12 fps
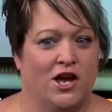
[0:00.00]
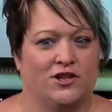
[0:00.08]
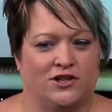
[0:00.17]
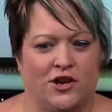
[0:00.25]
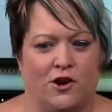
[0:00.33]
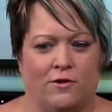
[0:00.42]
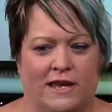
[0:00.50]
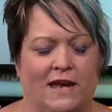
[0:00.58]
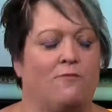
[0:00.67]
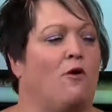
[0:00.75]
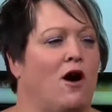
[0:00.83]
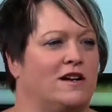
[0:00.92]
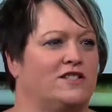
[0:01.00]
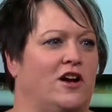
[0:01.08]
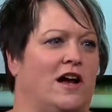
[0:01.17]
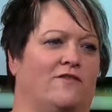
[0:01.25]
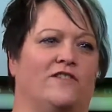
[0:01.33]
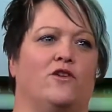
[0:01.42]
So he walks
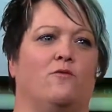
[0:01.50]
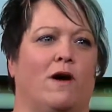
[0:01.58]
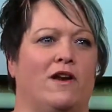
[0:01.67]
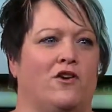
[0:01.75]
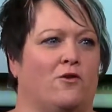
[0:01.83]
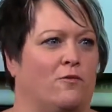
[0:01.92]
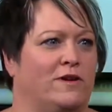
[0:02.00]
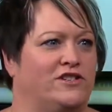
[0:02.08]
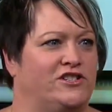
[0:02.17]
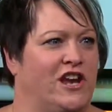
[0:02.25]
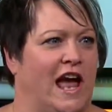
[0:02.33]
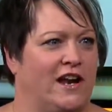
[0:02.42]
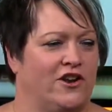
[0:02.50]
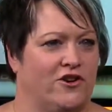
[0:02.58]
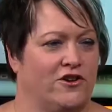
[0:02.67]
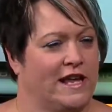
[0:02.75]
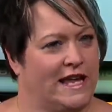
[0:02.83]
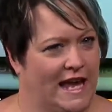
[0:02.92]
off, and you wonder which Chad you're
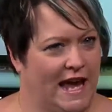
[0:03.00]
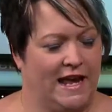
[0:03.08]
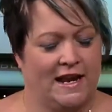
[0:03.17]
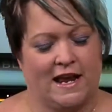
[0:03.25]
going to get.